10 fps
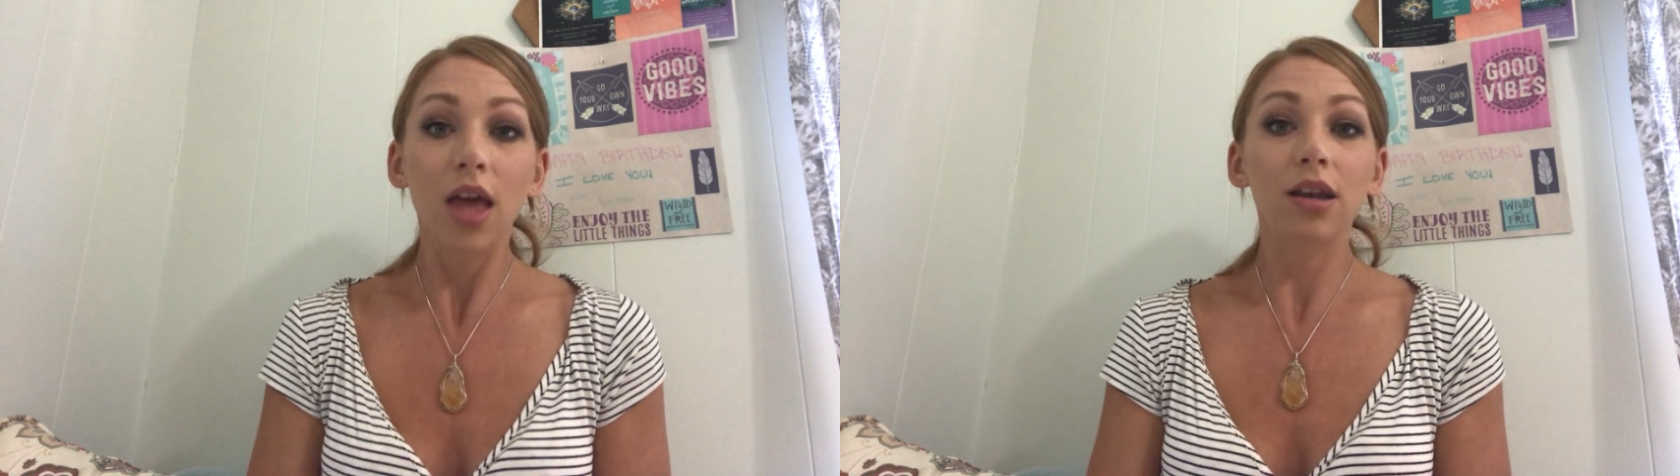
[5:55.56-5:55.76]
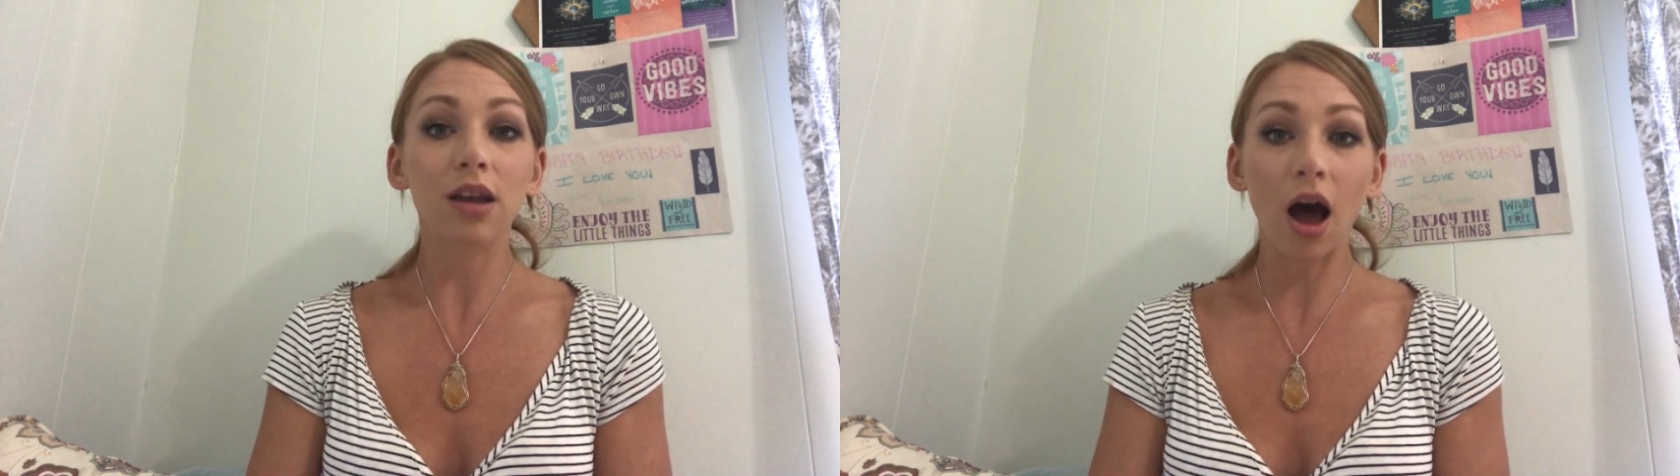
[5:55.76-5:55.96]

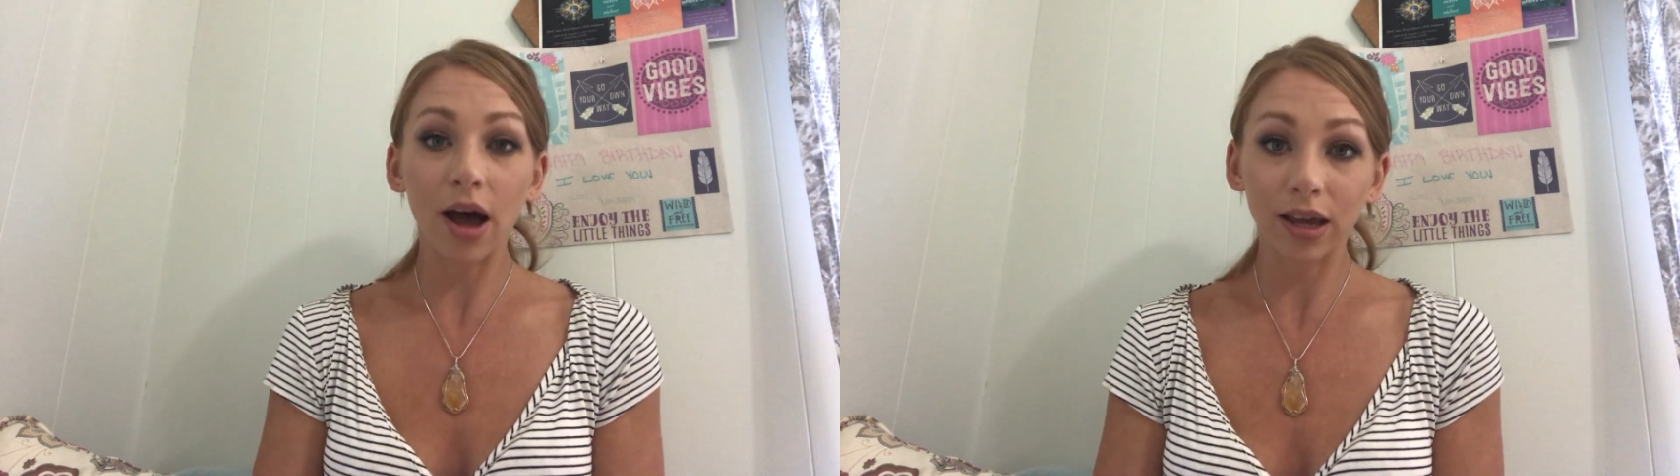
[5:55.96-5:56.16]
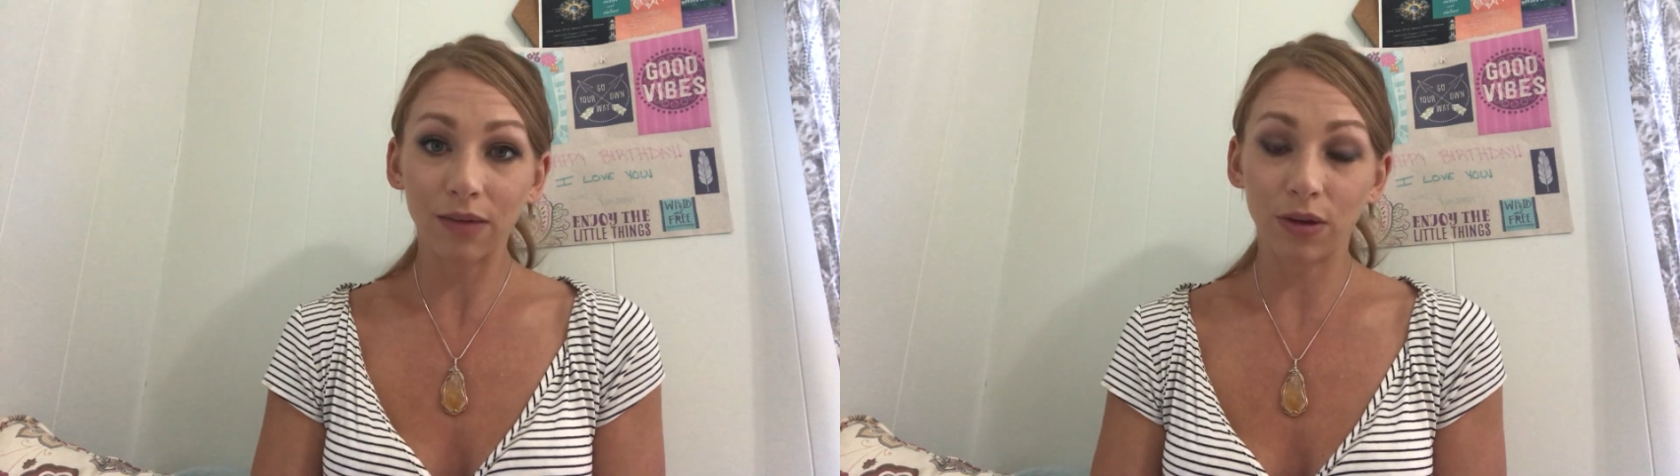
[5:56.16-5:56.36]

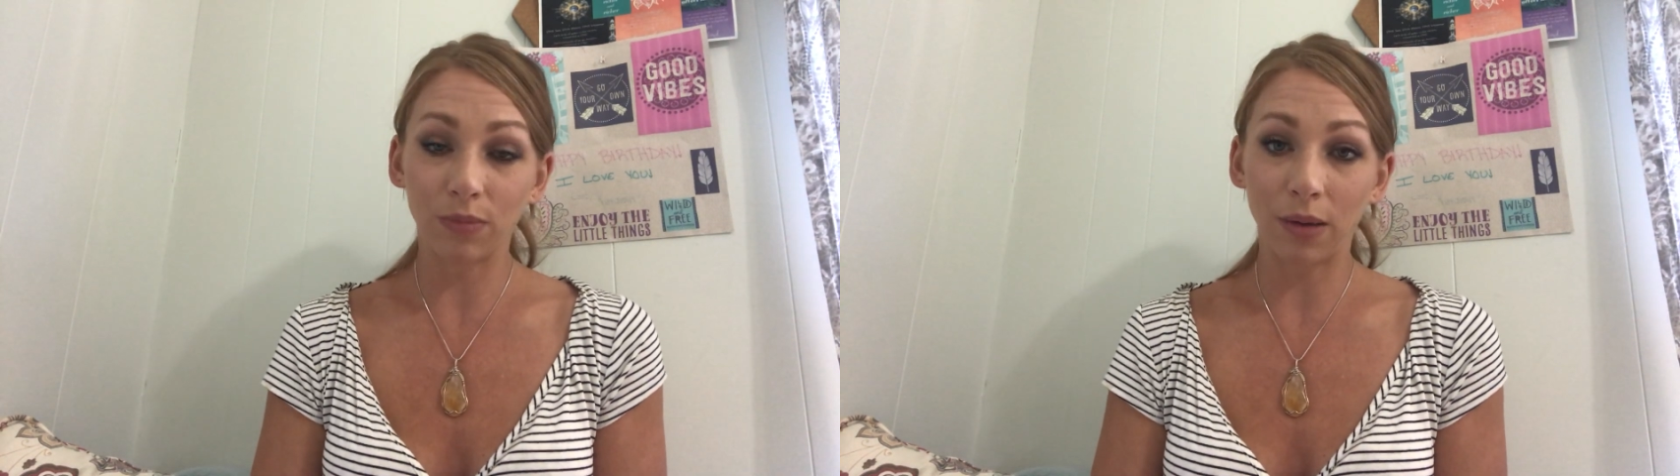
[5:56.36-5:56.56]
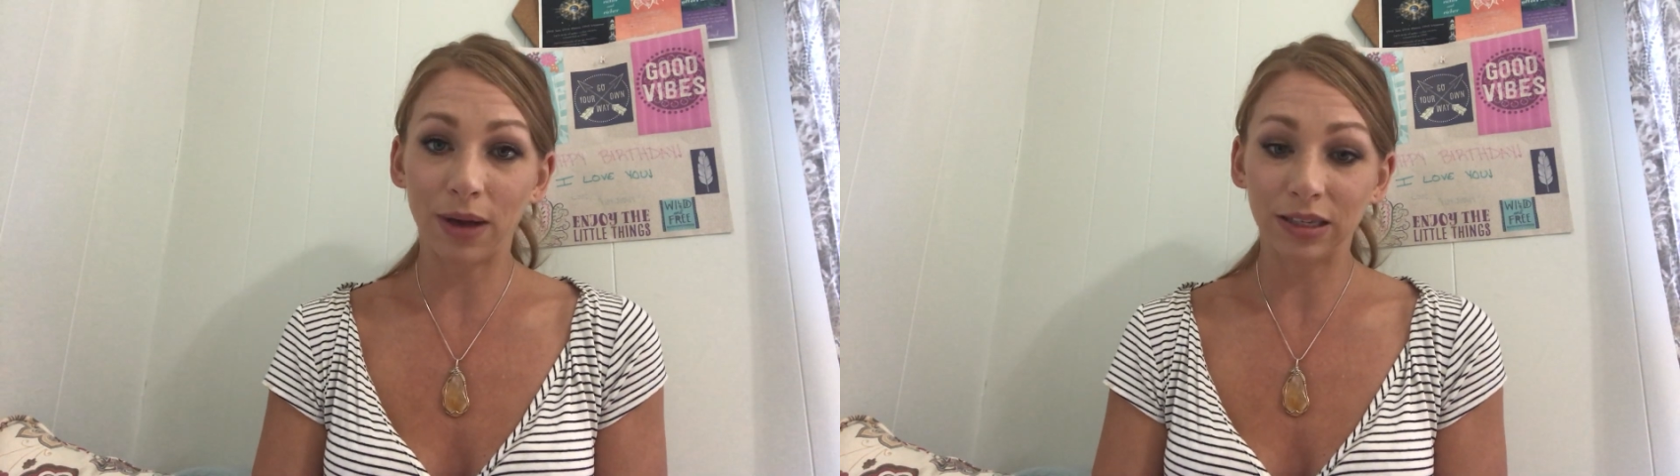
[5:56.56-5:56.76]
not giving
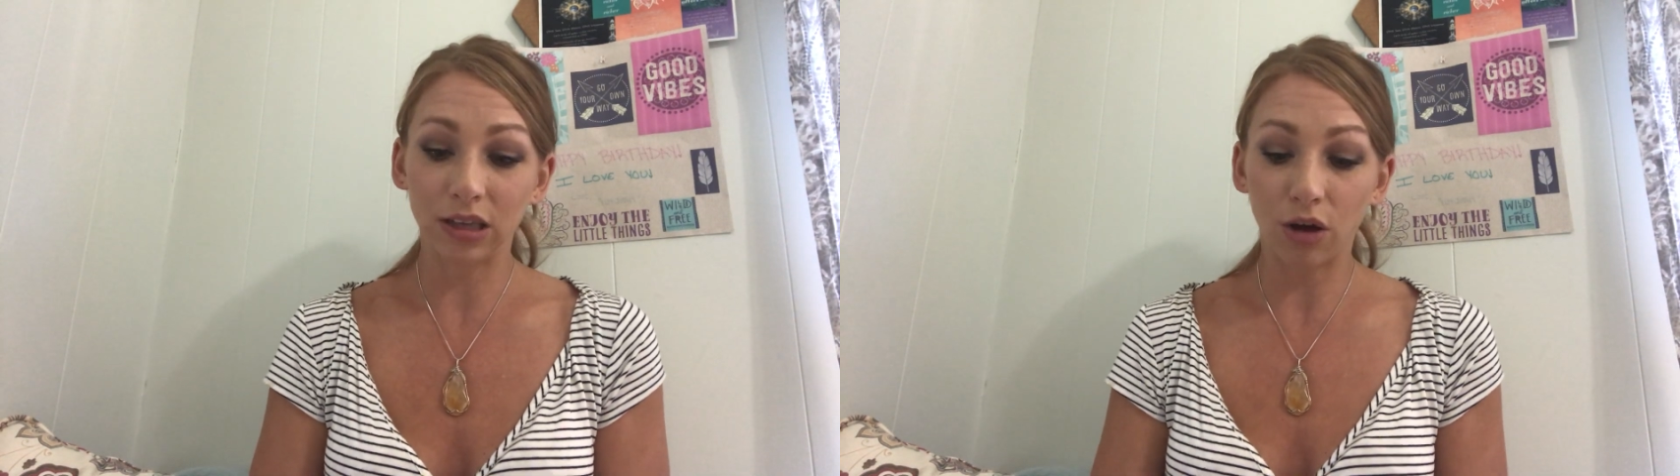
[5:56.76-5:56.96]
my best